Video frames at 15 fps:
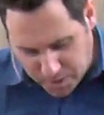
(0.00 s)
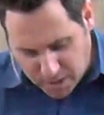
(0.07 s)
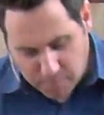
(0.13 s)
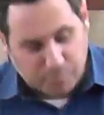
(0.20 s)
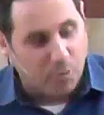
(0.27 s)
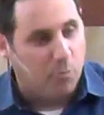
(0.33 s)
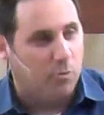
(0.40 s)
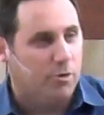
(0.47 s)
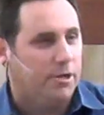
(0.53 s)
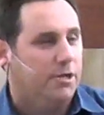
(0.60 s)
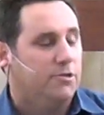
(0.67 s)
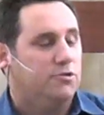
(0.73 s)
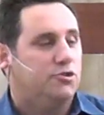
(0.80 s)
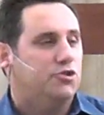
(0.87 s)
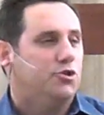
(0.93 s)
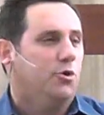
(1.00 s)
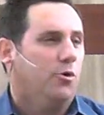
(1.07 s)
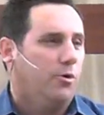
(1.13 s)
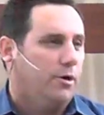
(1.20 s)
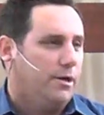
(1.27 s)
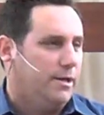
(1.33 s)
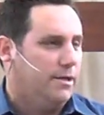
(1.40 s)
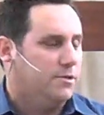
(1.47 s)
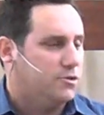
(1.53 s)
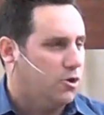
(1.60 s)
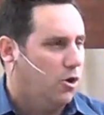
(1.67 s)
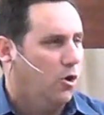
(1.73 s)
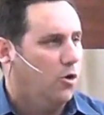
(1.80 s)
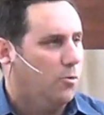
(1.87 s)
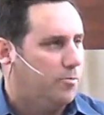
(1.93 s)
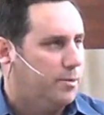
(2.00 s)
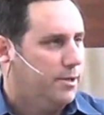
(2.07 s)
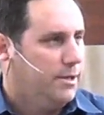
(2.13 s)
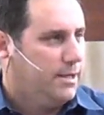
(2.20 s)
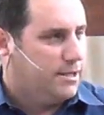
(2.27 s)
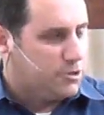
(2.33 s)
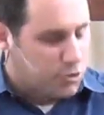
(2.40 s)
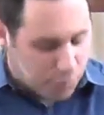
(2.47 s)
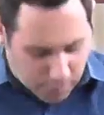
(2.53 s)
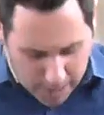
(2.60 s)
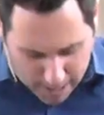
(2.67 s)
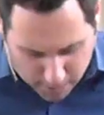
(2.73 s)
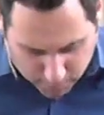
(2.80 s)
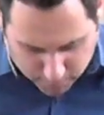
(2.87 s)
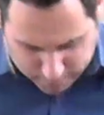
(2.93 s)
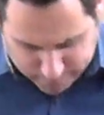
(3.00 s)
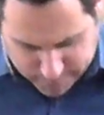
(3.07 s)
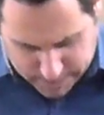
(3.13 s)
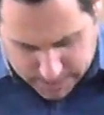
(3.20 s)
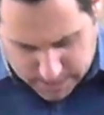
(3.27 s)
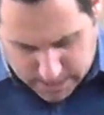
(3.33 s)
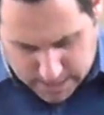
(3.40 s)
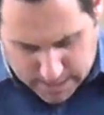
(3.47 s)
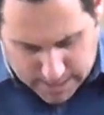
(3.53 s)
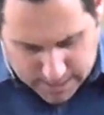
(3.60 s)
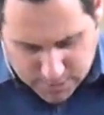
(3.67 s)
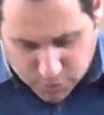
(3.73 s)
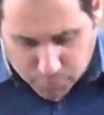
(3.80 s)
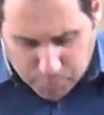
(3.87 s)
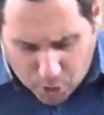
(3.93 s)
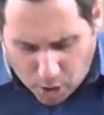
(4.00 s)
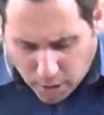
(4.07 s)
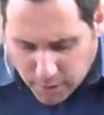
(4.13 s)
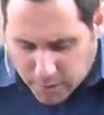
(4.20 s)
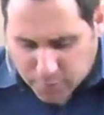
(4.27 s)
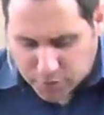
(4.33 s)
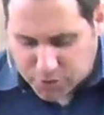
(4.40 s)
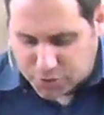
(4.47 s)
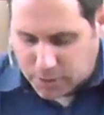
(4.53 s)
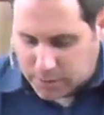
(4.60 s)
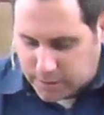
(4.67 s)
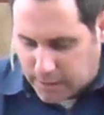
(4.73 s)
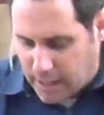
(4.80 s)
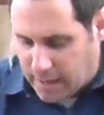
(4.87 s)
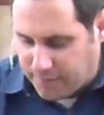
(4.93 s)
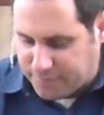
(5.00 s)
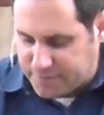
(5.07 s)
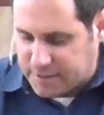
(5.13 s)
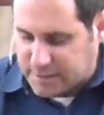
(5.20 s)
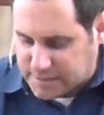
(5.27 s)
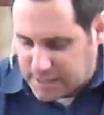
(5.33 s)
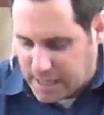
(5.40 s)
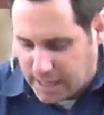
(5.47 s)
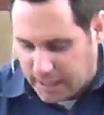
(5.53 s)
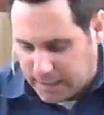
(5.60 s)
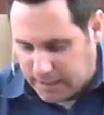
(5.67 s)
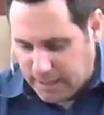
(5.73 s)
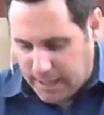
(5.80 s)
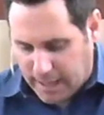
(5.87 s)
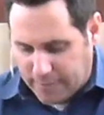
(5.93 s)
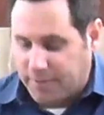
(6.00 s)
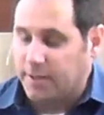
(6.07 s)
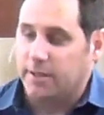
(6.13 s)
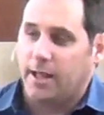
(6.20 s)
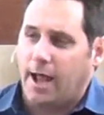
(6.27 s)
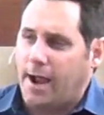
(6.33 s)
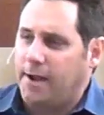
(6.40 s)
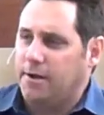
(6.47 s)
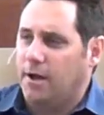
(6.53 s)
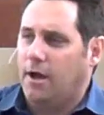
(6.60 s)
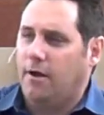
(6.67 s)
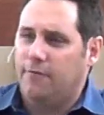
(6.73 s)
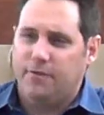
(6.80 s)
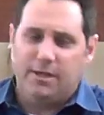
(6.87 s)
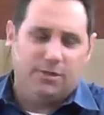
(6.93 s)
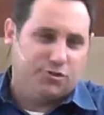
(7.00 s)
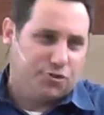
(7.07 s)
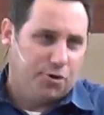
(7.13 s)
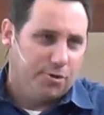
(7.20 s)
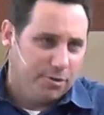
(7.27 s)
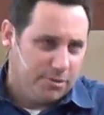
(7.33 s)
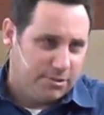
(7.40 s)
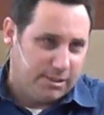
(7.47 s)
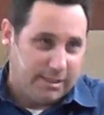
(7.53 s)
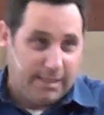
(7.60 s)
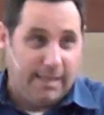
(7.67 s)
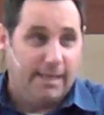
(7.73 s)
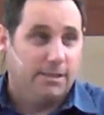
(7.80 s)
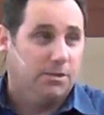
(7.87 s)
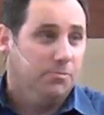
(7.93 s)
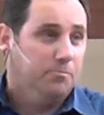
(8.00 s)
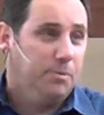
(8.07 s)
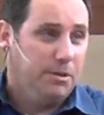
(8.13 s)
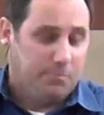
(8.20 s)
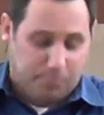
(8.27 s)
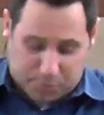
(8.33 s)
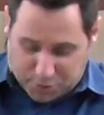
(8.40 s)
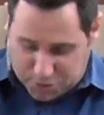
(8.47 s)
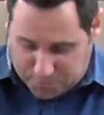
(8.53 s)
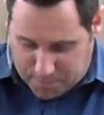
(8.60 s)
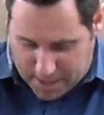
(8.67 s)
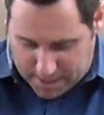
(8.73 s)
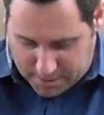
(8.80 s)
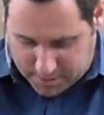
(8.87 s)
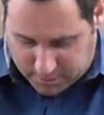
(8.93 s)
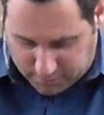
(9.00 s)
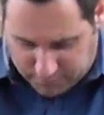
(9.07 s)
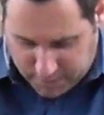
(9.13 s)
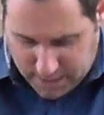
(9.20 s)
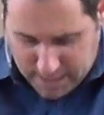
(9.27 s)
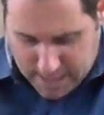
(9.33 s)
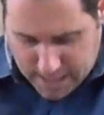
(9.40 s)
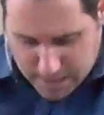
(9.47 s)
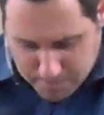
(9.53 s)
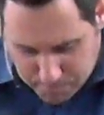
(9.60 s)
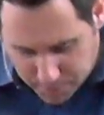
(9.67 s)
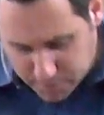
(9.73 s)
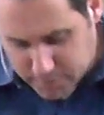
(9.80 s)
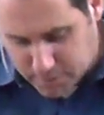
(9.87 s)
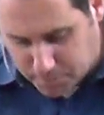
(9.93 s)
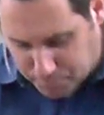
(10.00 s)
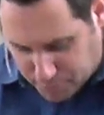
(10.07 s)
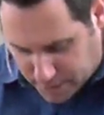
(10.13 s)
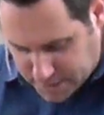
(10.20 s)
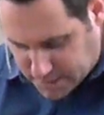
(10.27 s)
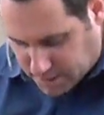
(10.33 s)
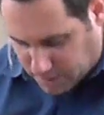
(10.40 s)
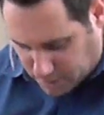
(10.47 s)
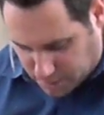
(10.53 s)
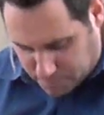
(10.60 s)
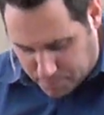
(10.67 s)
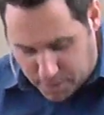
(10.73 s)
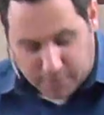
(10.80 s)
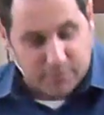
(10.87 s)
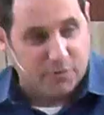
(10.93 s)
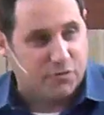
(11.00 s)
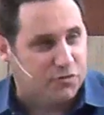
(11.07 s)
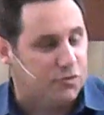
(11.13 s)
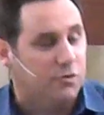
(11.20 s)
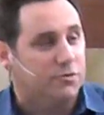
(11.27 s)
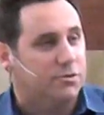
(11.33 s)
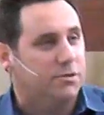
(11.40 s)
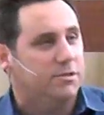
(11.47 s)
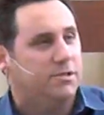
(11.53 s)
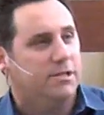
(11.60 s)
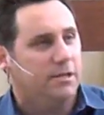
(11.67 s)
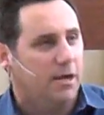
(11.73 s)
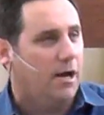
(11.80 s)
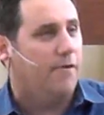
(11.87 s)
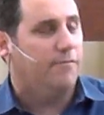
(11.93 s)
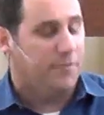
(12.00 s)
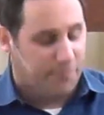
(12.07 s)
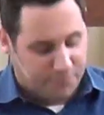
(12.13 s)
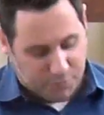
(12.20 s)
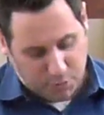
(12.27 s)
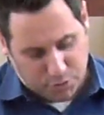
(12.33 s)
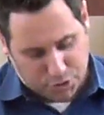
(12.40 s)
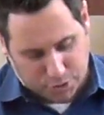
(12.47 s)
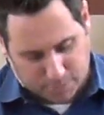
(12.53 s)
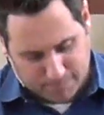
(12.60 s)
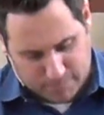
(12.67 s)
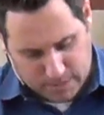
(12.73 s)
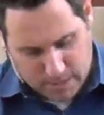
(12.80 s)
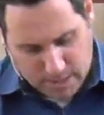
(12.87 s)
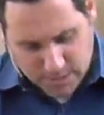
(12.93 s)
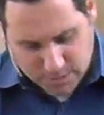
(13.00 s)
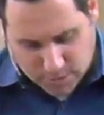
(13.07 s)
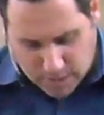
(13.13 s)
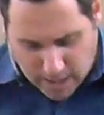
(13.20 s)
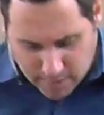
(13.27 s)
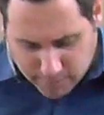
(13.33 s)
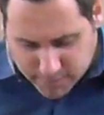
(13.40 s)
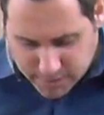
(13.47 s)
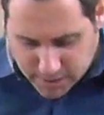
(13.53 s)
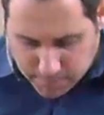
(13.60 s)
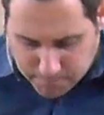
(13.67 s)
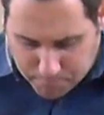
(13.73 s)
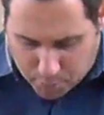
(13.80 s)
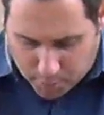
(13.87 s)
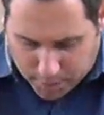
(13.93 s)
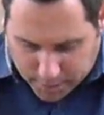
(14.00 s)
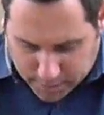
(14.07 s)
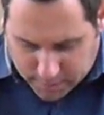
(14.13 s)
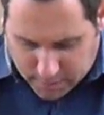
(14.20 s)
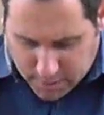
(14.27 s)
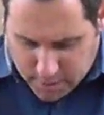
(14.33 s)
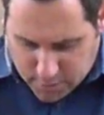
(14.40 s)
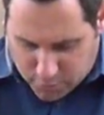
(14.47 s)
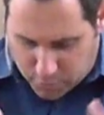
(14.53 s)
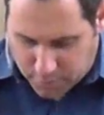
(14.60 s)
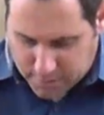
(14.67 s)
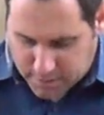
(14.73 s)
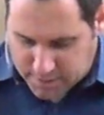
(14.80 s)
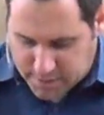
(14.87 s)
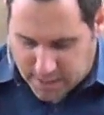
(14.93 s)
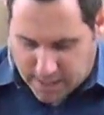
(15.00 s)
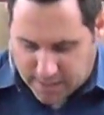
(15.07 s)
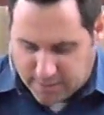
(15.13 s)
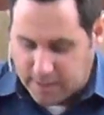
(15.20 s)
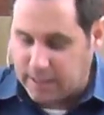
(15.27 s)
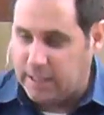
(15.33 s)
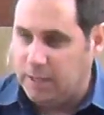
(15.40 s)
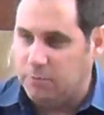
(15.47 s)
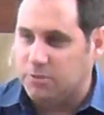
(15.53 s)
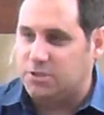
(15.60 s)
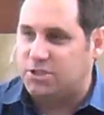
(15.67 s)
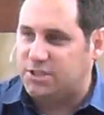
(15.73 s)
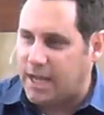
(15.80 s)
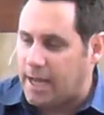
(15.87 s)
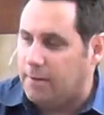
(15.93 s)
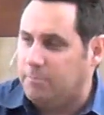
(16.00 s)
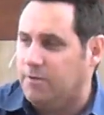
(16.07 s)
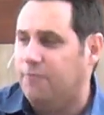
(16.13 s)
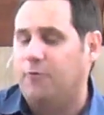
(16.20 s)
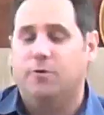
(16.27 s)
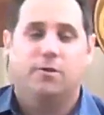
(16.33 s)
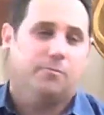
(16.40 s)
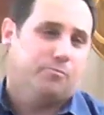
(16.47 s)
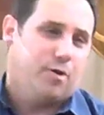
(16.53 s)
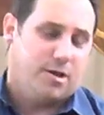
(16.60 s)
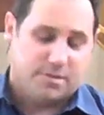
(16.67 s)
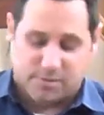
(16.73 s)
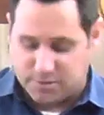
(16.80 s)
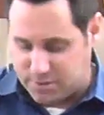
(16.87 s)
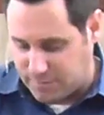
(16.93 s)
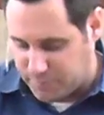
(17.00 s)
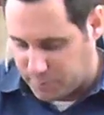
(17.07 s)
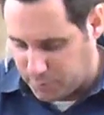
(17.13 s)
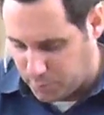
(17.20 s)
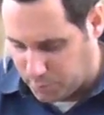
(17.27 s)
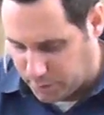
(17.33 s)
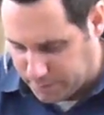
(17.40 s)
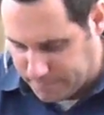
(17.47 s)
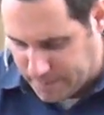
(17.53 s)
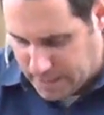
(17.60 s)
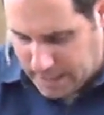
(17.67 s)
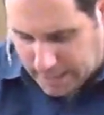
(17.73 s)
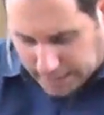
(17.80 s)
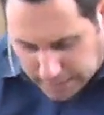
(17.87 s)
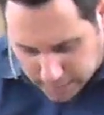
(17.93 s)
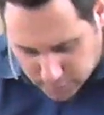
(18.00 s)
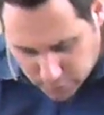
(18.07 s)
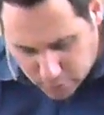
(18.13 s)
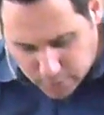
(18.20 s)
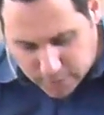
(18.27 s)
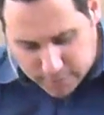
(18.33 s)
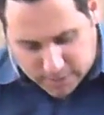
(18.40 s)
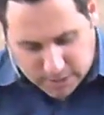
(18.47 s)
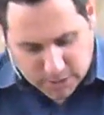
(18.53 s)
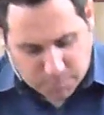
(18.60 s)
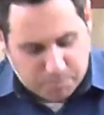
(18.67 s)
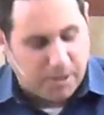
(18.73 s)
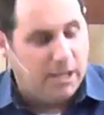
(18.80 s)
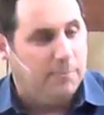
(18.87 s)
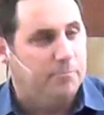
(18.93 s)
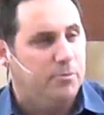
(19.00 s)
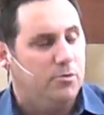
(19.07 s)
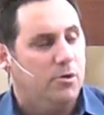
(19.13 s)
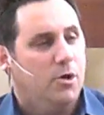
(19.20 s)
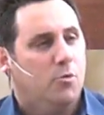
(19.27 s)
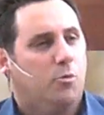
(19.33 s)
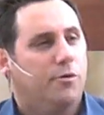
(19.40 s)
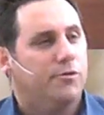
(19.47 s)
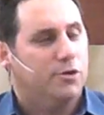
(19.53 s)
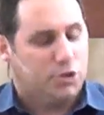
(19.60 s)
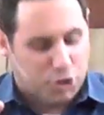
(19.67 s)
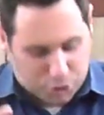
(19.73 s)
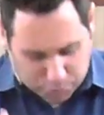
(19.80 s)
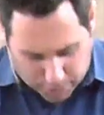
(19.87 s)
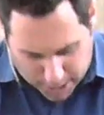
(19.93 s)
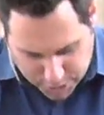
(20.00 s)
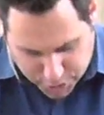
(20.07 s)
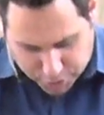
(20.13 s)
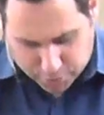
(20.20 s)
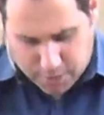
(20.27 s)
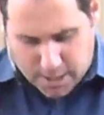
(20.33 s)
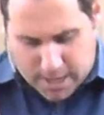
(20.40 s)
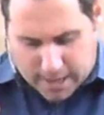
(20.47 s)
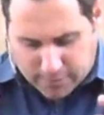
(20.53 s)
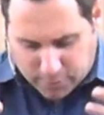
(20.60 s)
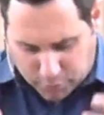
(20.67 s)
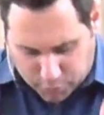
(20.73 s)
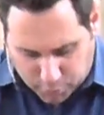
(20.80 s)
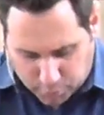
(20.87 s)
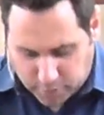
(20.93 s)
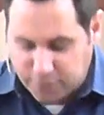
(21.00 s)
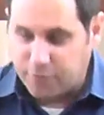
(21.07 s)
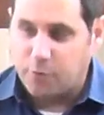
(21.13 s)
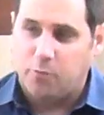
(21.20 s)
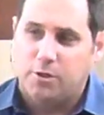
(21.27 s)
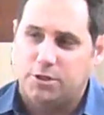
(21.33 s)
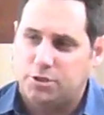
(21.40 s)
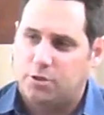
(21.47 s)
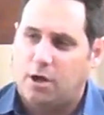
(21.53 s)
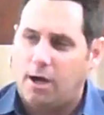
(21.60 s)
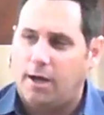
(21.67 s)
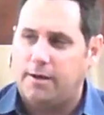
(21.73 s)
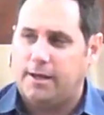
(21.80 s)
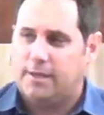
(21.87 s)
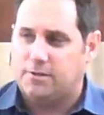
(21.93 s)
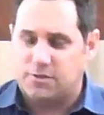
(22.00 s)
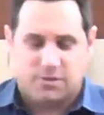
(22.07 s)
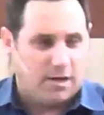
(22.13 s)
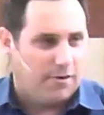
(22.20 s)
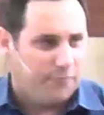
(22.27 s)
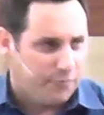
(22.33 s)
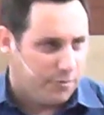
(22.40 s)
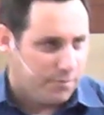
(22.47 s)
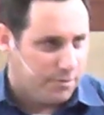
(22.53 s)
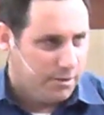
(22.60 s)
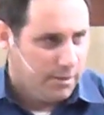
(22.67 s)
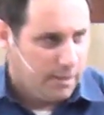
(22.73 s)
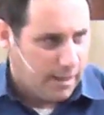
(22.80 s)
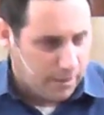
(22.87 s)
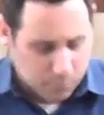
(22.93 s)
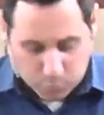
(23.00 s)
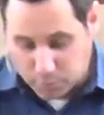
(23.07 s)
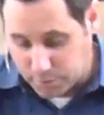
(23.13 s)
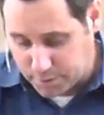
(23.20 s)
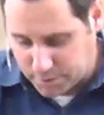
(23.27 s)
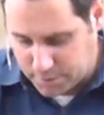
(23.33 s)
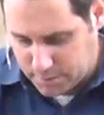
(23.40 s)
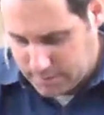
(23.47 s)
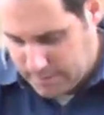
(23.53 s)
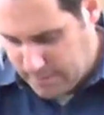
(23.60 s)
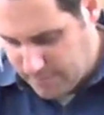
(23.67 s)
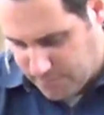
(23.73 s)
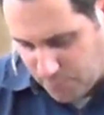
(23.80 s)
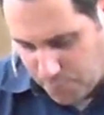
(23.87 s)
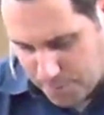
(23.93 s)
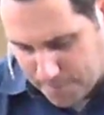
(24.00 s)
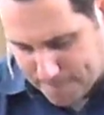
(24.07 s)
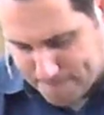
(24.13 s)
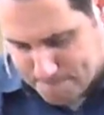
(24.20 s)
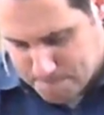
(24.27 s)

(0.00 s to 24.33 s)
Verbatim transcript: people were his joy, his hope, his crown. And so Paul understood life today and the light of eternity. He had the big perspective. He built the present upon the certainty of the future. So everything pointed toward the day that he would stand before the presence of the Lord. He knew that these people were the treasure and the glory for which God had suffered and worked for.